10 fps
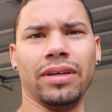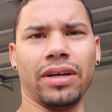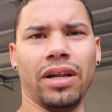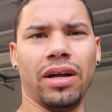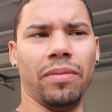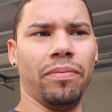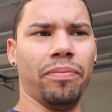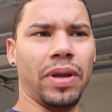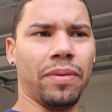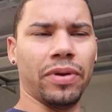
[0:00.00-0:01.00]
They're
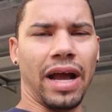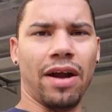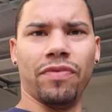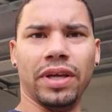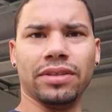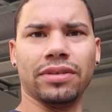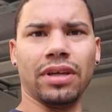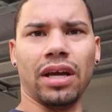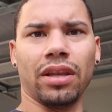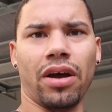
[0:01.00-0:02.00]
gonna be able to have this
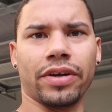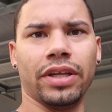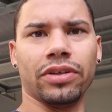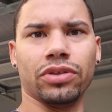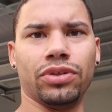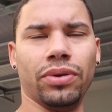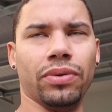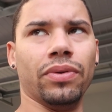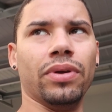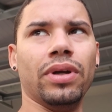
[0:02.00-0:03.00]
unlocked here
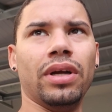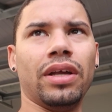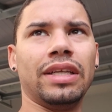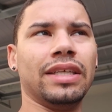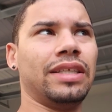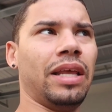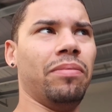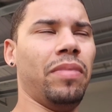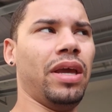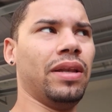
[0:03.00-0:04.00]
soon. I think they
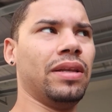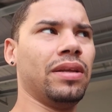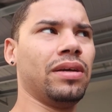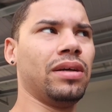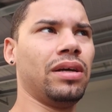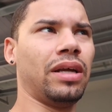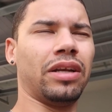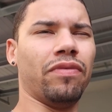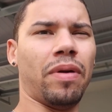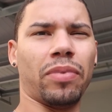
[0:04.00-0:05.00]
said mid,
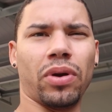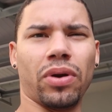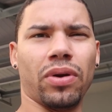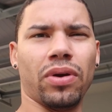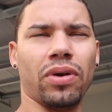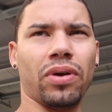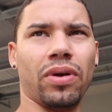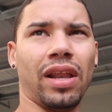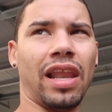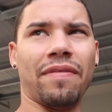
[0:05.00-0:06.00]
like November
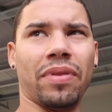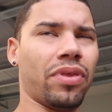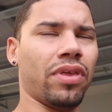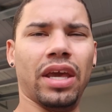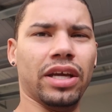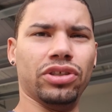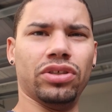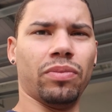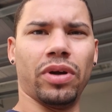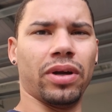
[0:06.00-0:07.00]

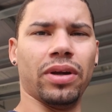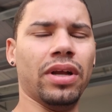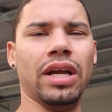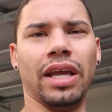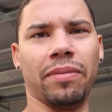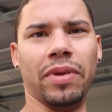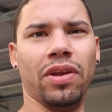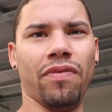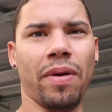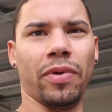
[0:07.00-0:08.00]
11th-ish. Somewhere like
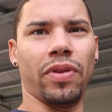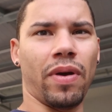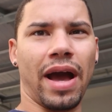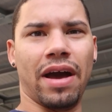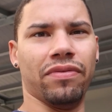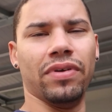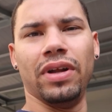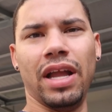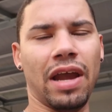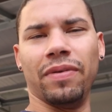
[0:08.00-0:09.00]
mid-November they'll have
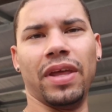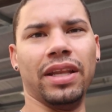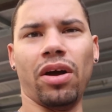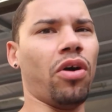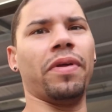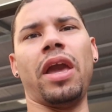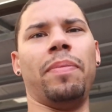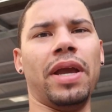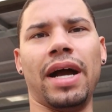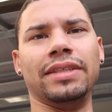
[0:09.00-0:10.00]
everything, all the
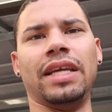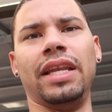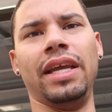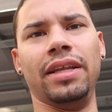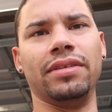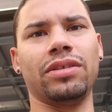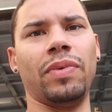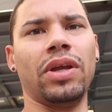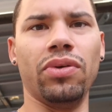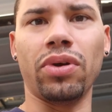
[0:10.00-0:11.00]
APIs they need
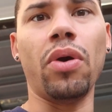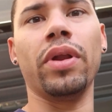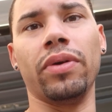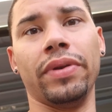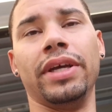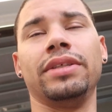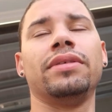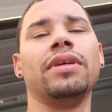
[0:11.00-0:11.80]
so we can do coding on this.